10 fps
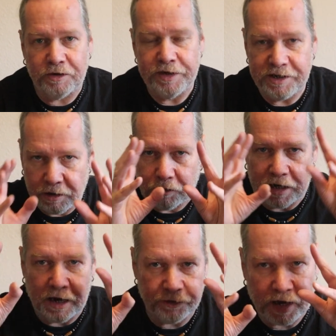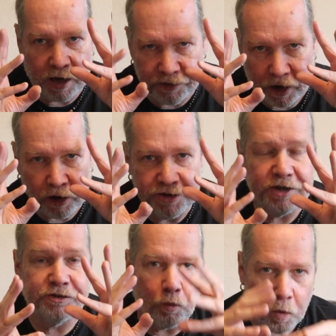We need to look at other
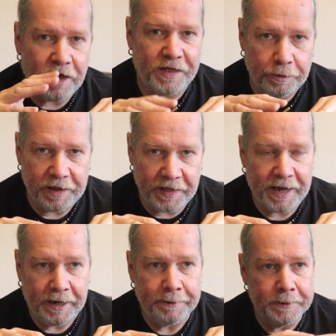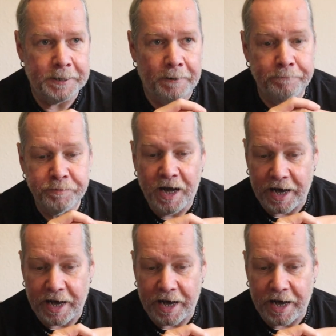ideas of why they were there, you know.